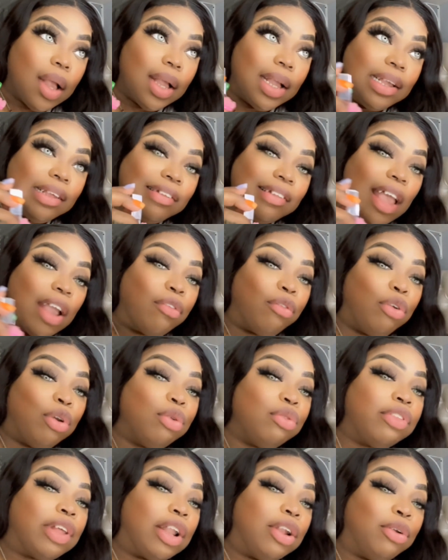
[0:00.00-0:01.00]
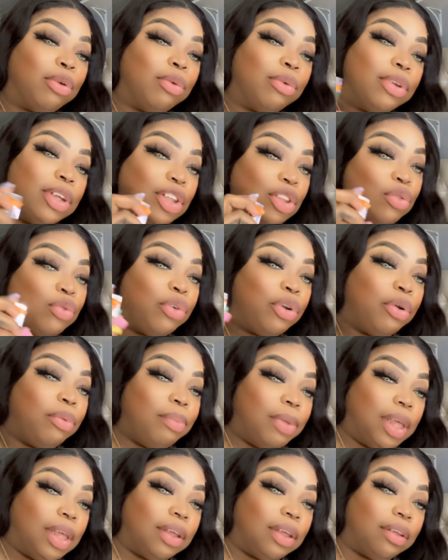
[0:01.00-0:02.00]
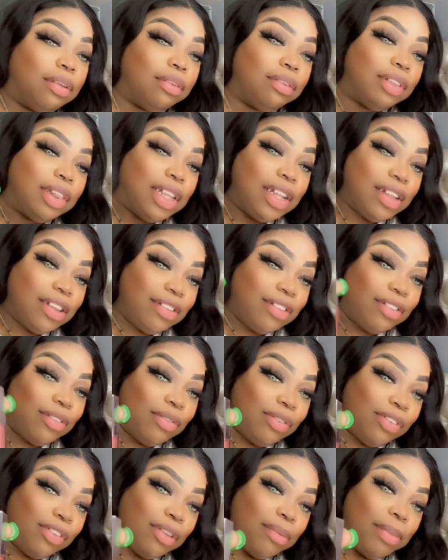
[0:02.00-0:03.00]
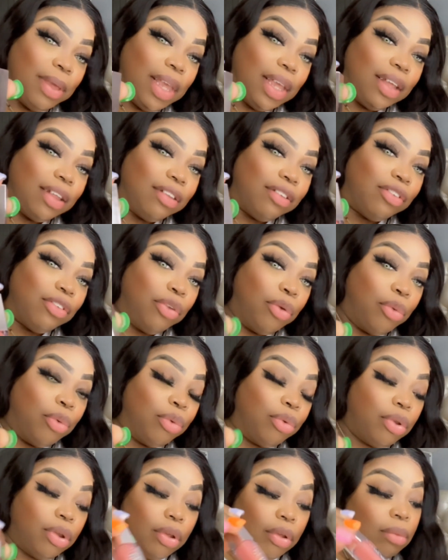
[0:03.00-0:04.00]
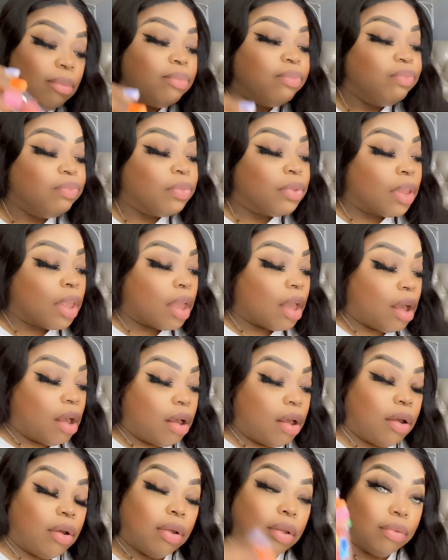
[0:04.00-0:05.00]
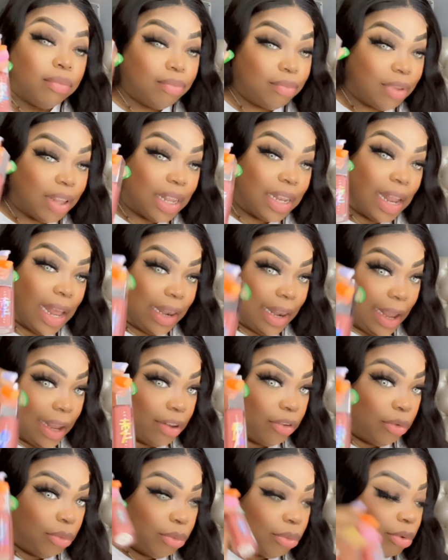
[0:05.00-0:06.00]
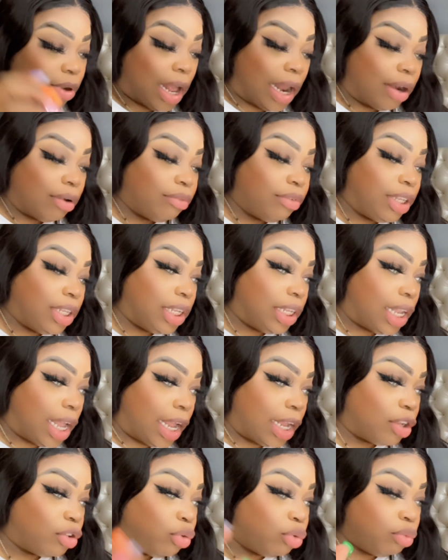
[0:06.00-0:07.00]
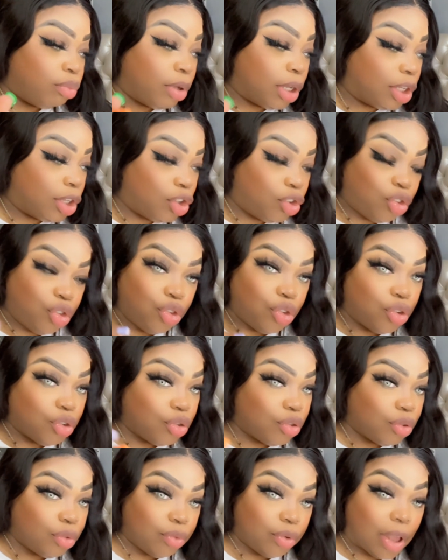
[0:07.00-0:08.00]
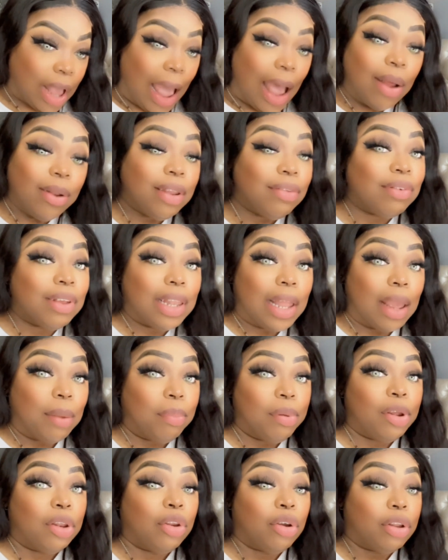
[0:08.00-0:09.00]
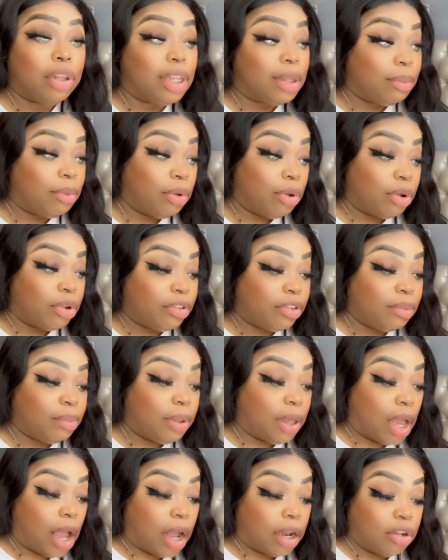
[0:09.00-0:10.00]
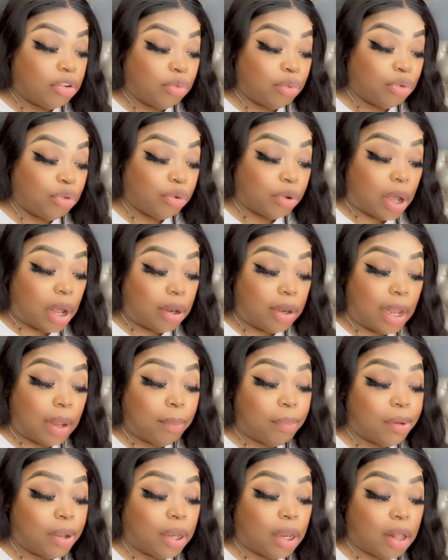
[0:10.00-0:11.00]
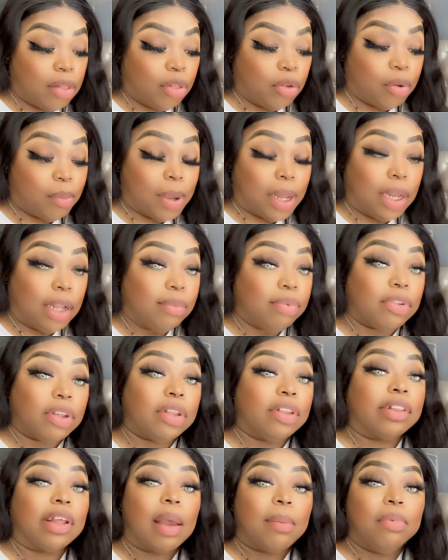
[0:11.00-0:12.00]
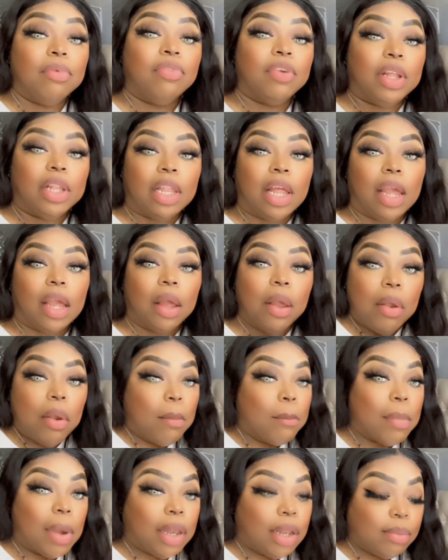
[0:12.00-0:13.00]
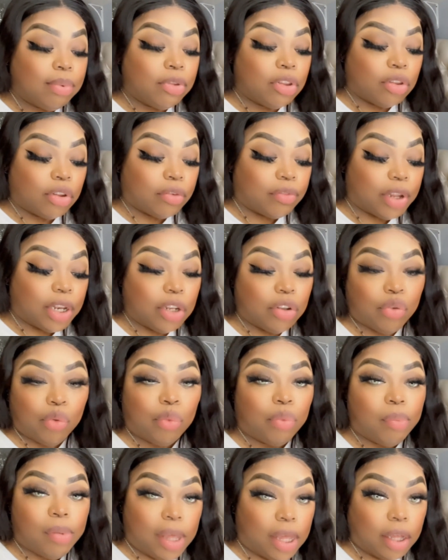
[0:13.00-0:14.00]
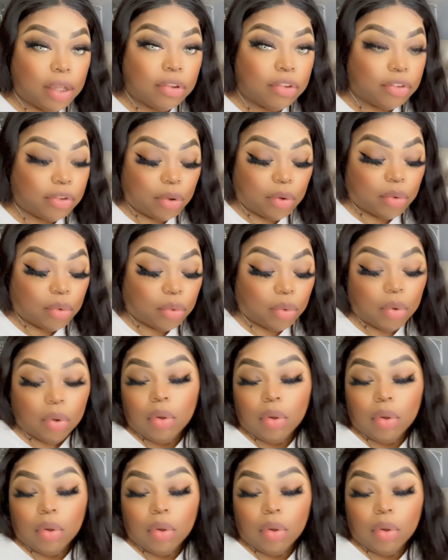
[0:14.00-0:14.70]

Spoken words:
it's like real subtle. It's real me. This to me is nude, and I like nude. I don't really like too much. I don't even like putting on lip gloss, to be honest with you. I don't like putting nothing on my lips because I be feeling like my lips is already too big. So